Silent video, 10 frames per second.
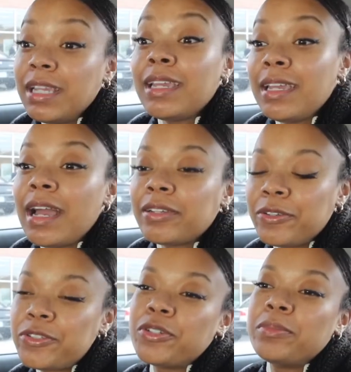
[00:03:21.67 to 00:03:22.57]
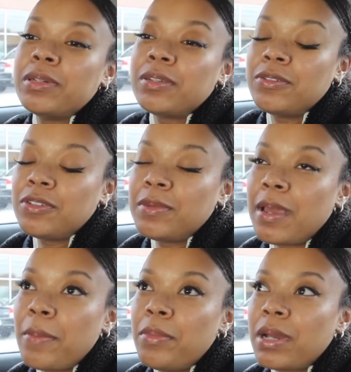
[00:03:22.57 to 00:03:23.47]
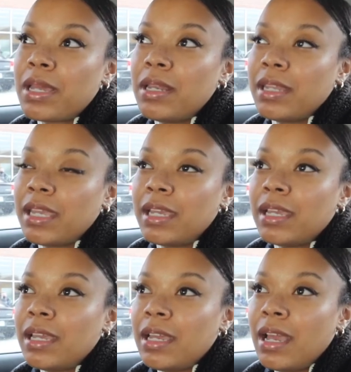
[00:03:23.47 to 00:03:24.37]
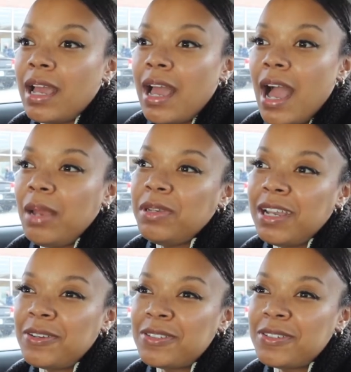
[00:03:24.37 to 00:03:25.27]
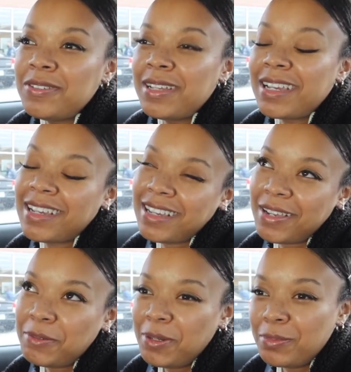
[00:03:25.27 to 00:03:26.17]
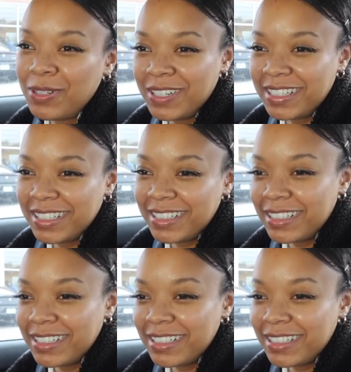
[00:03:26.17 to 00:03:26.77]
Yeah, yeah, yeah. YouTube. YouTube, yeah. But, like, I mean, I also, I, I read a book.